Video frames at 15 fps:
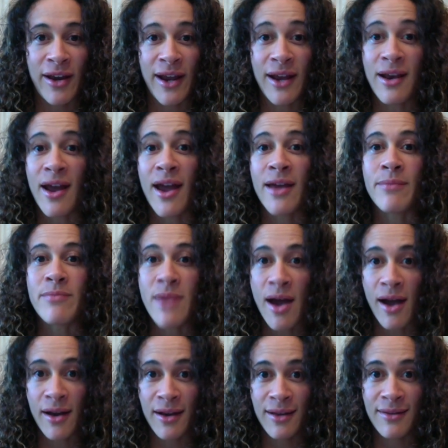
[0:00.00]
and I am
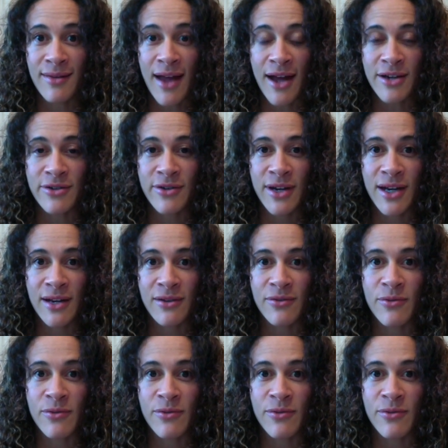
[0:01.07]
not exaggerating